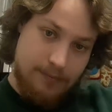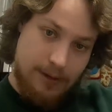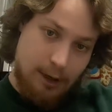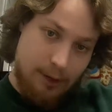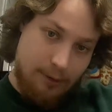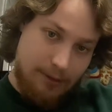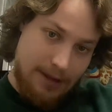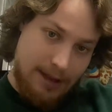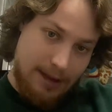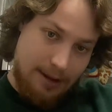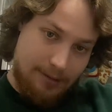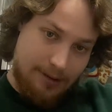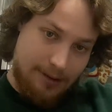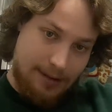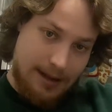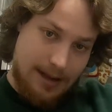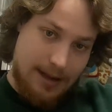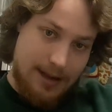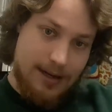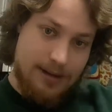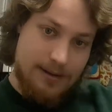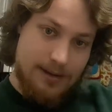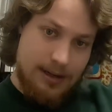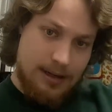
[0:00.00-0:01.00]
on the
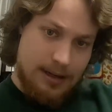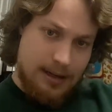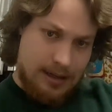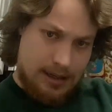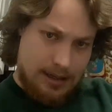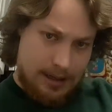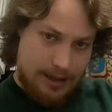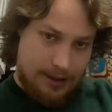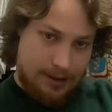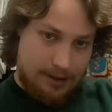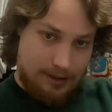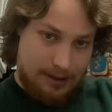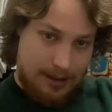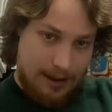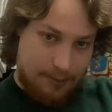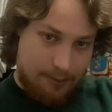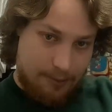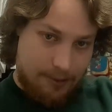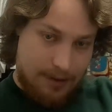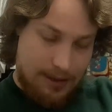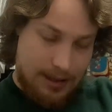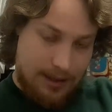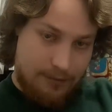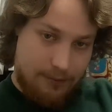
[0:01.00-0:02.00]
outside, a slot
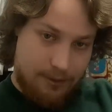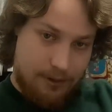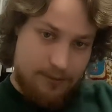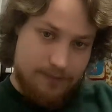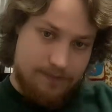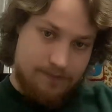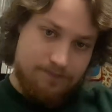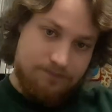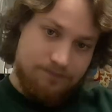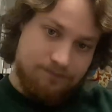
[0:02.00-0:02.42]
receiver,